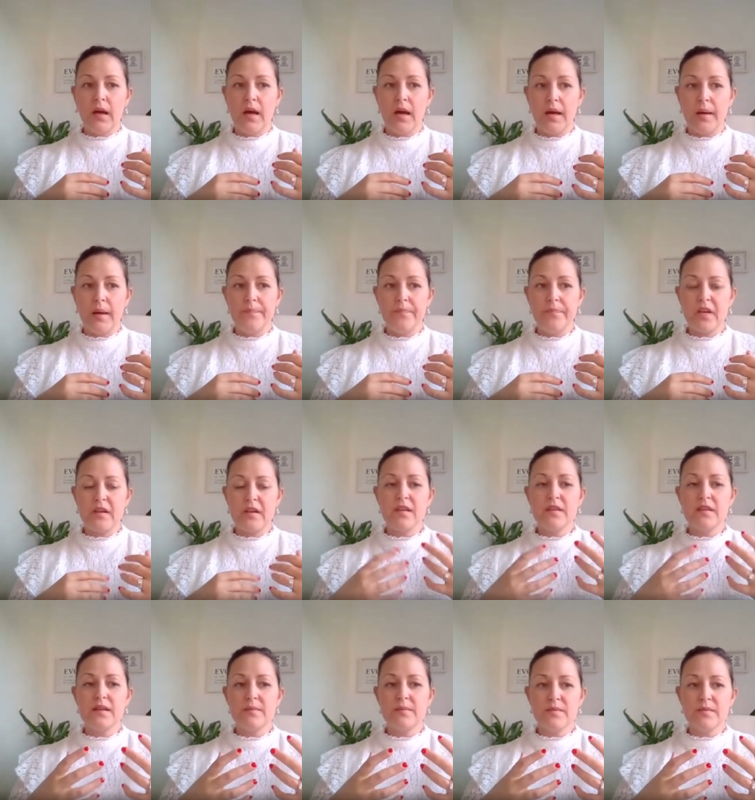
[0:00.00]
Um, I
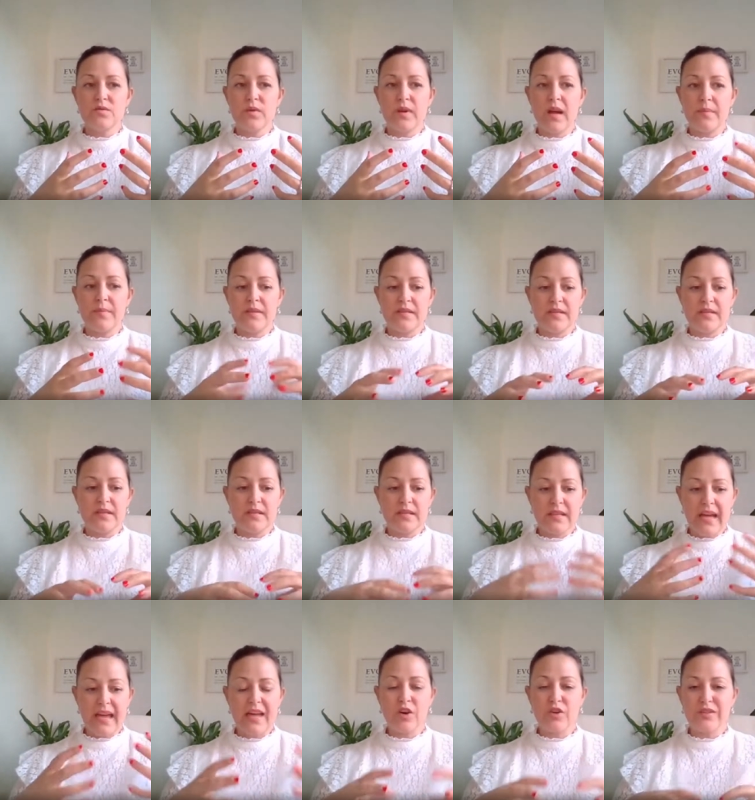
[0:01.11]
think sometimes what happens is this
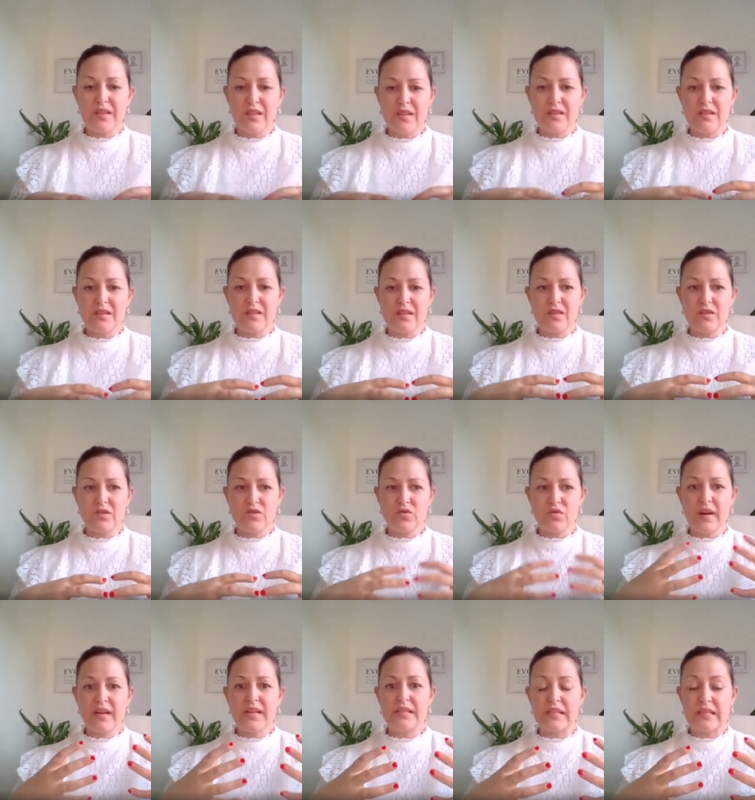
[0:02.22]
chaos and this this
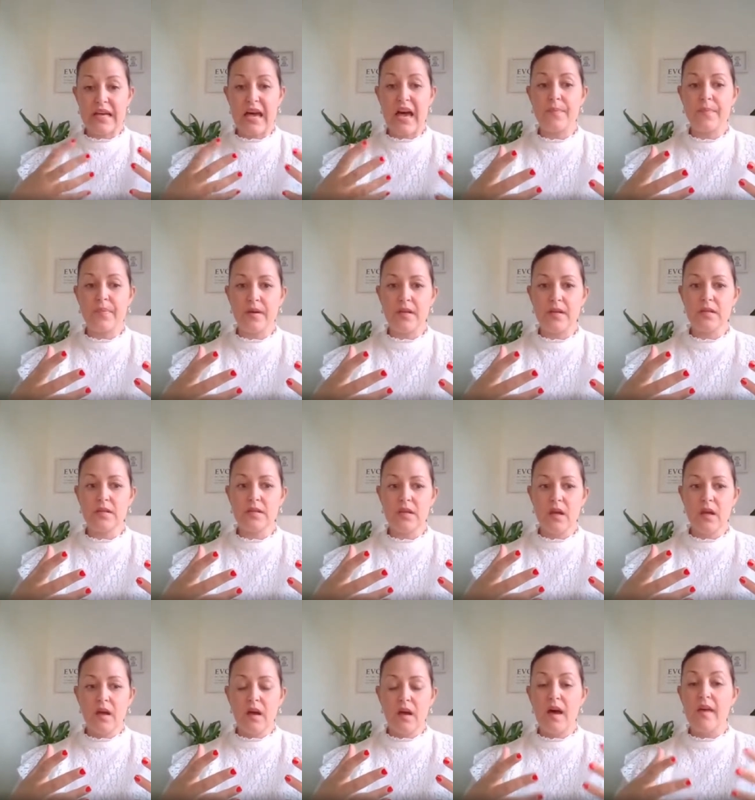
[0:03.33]
crisis happens,
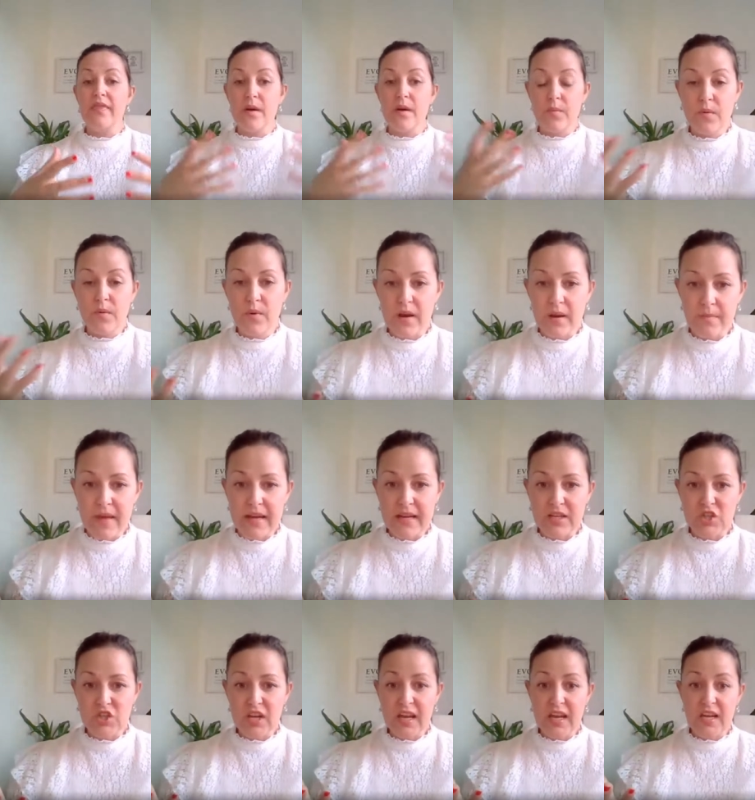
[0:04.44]
and then we want to make
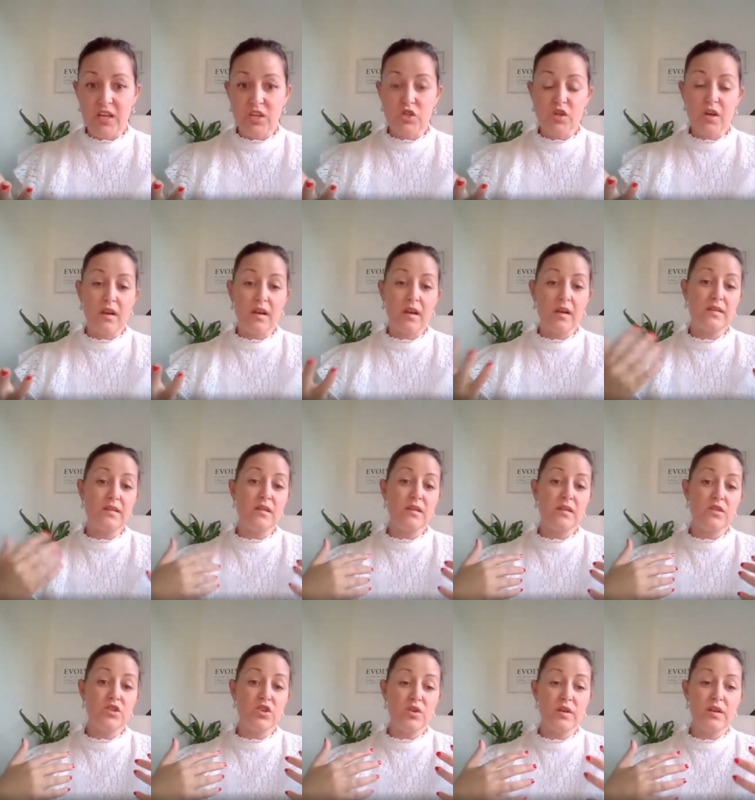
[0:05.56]
a change. And and
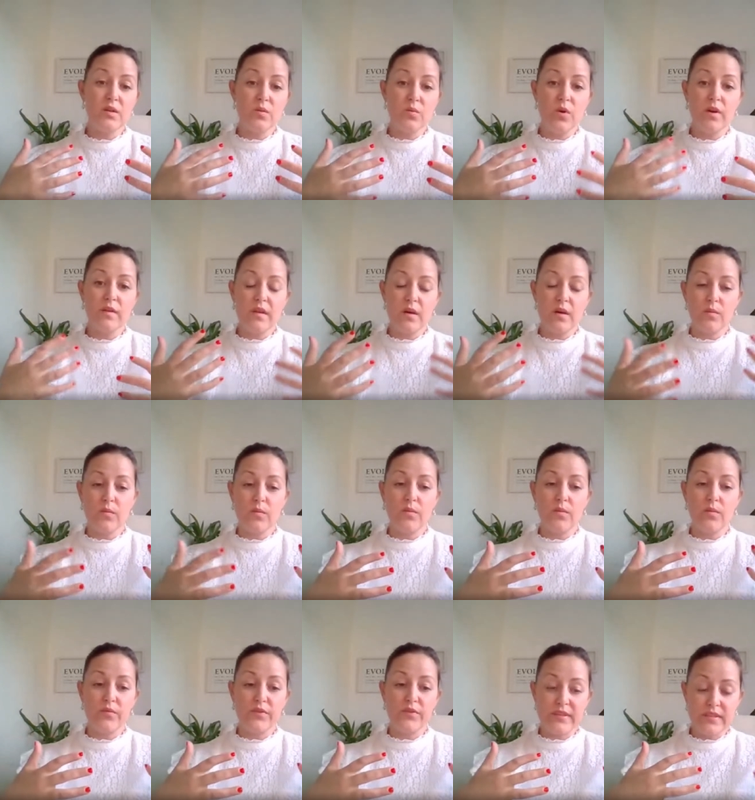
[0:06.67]
certainly the work that
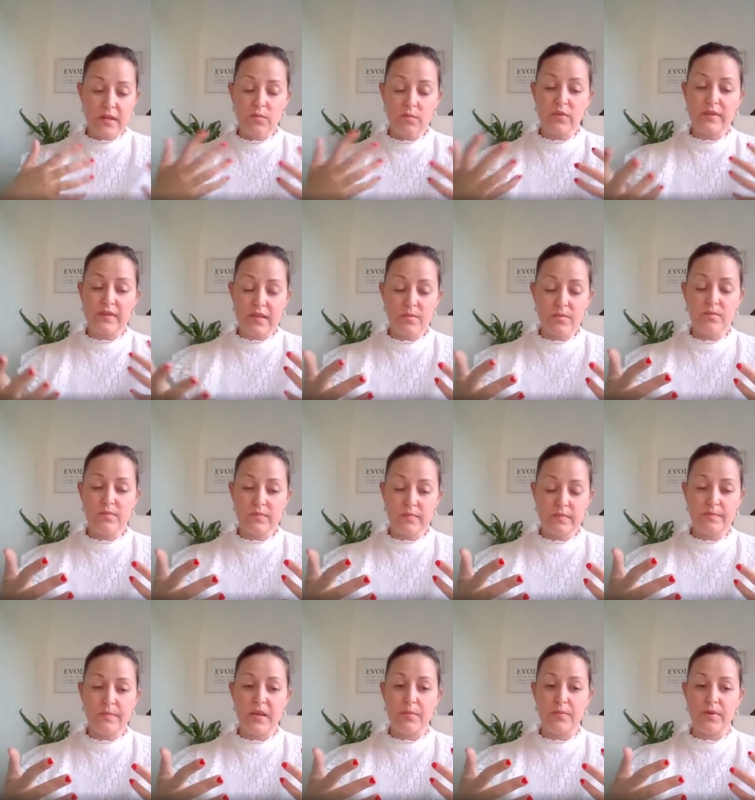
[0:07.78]
for some with some
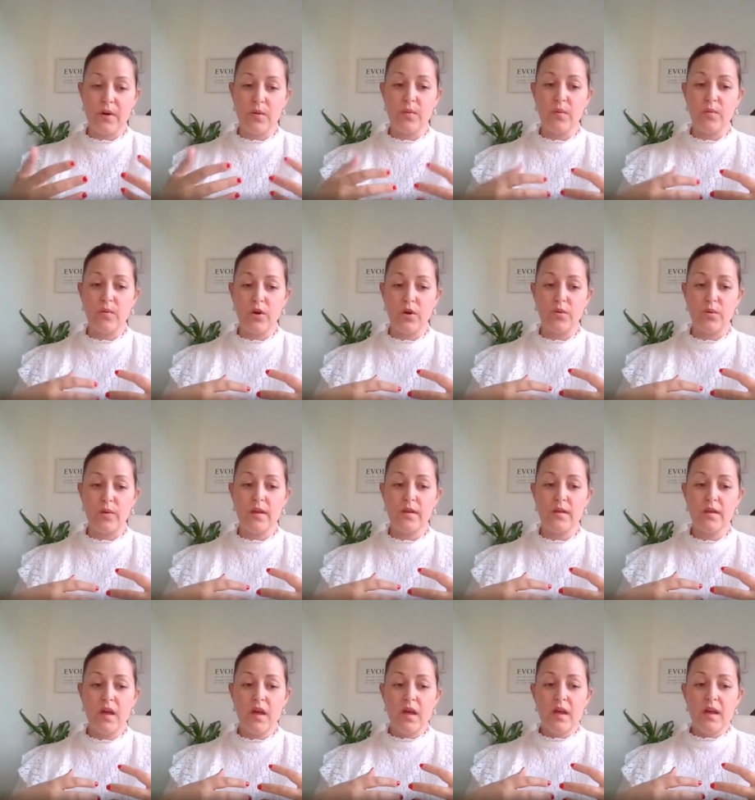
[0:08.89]
people that we work with